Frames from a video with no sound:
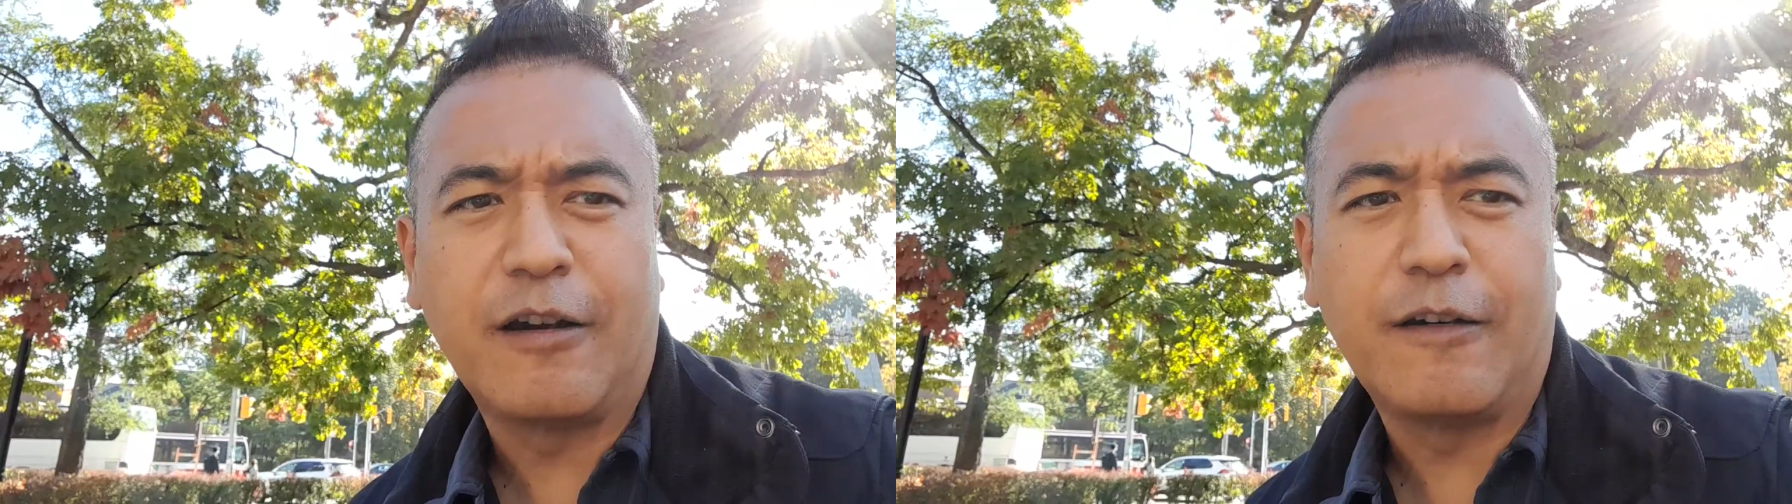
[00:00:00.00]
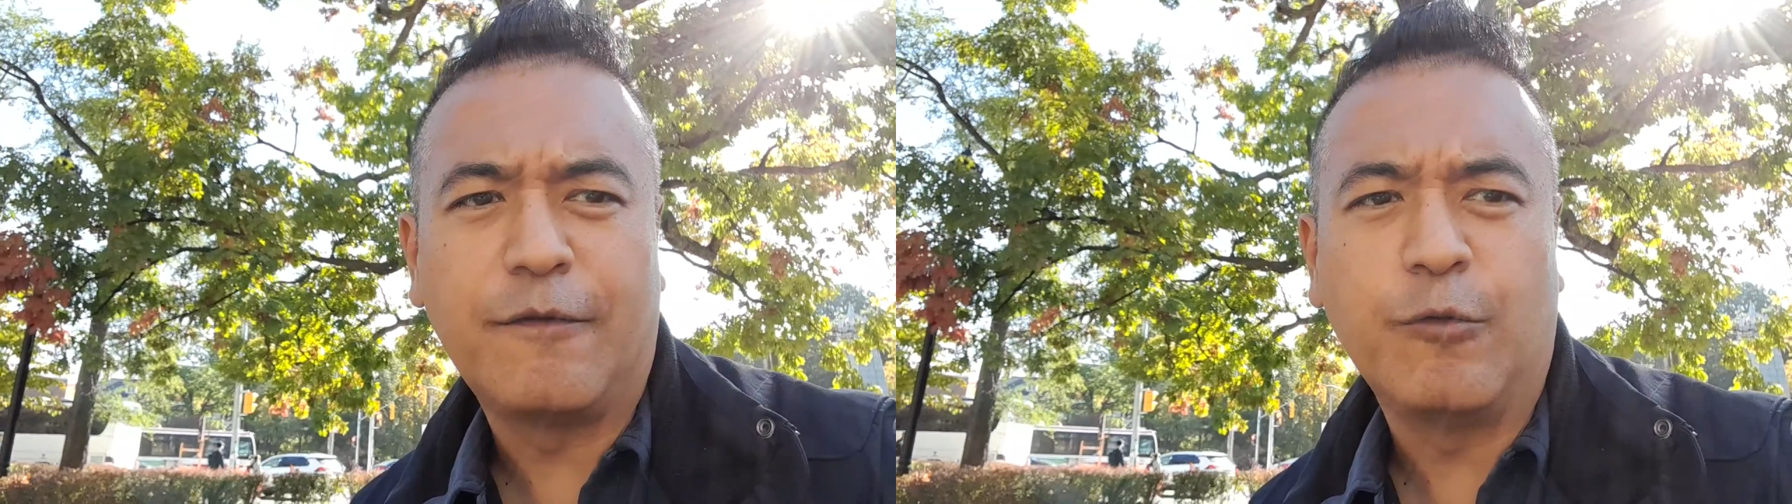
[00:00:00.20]

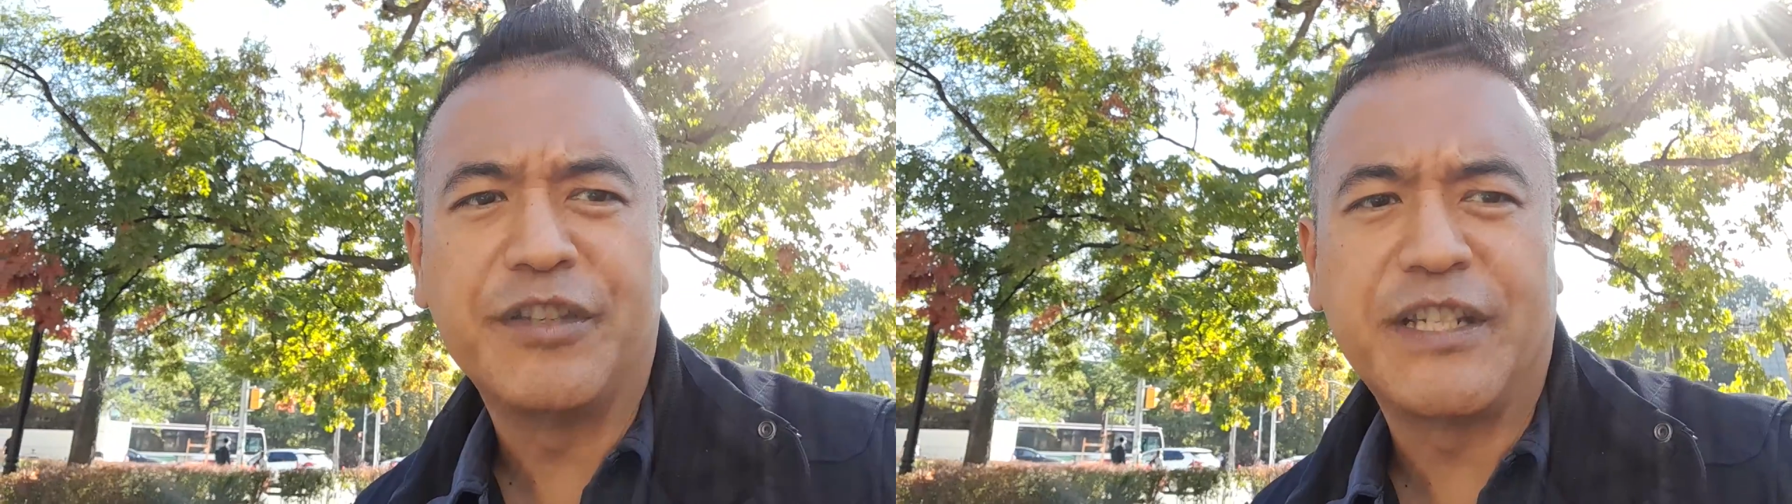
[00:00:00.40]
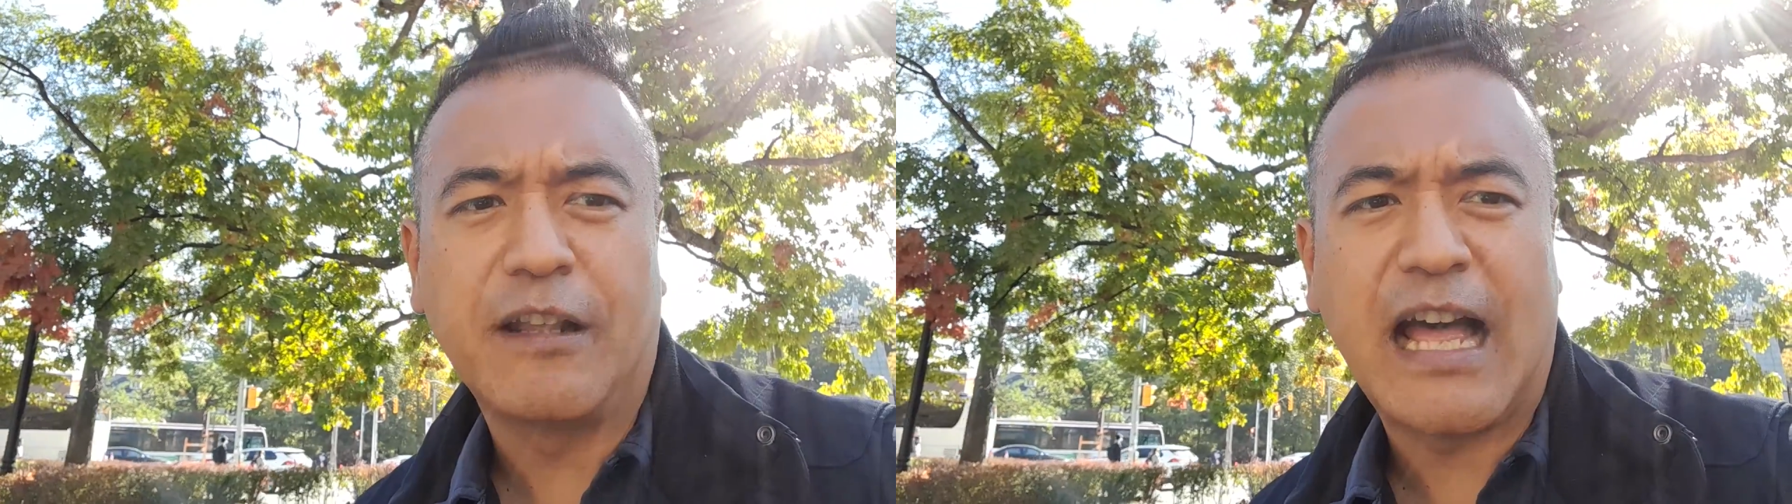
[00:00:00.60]
curve will
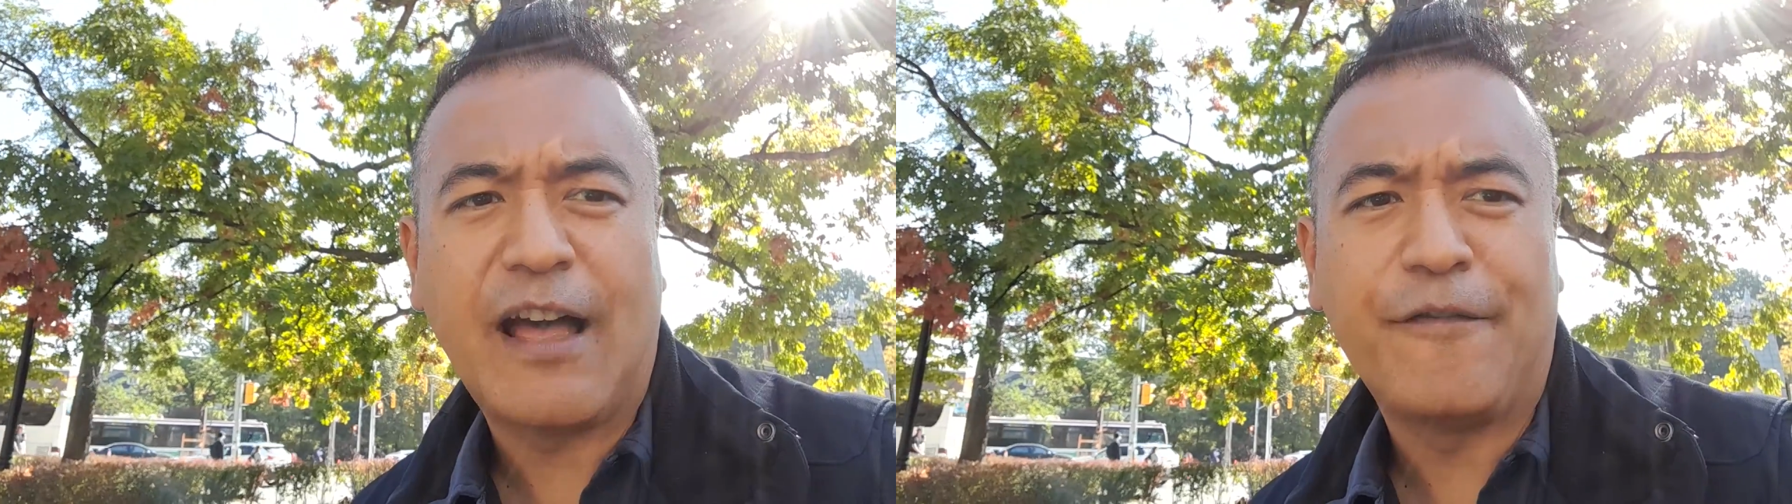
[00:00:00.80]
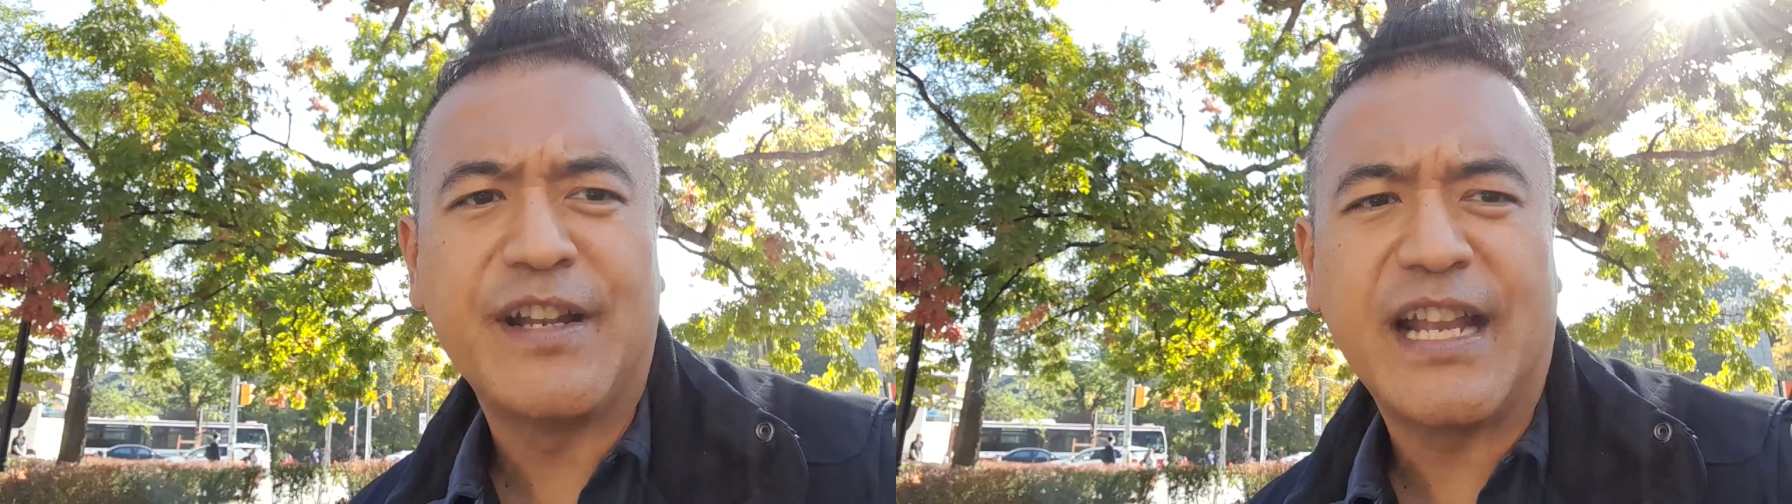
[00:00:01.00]
still
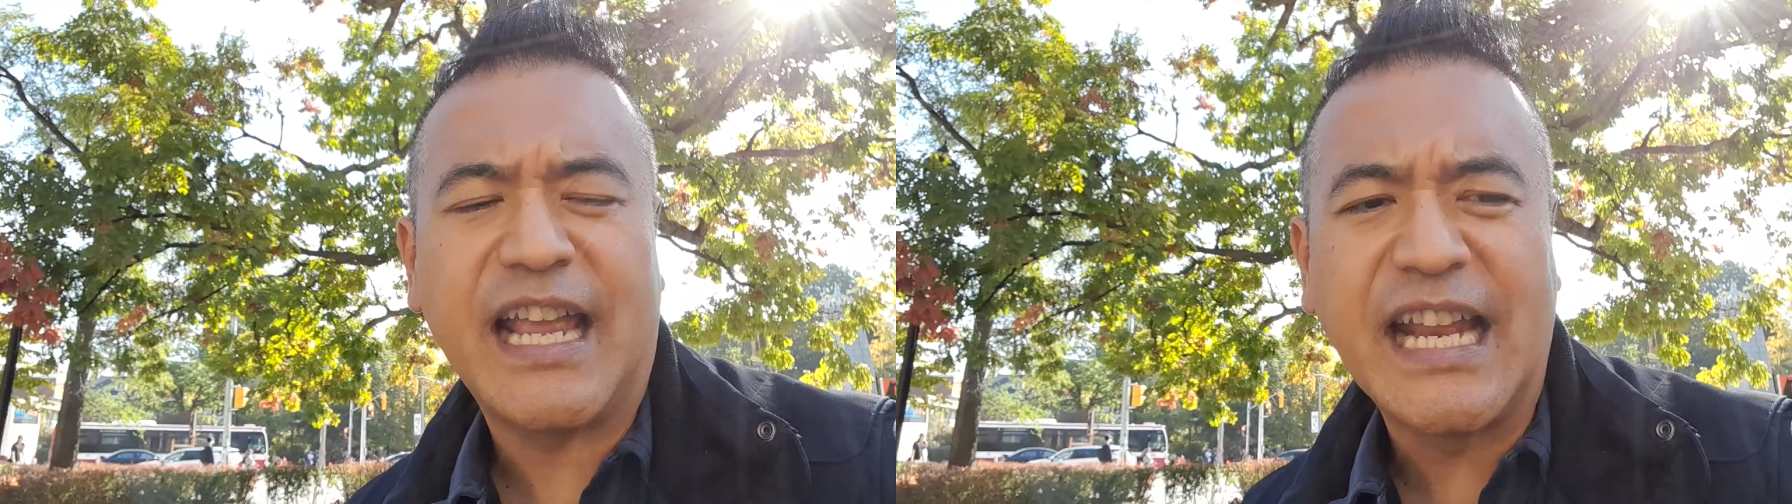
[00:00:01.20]
have an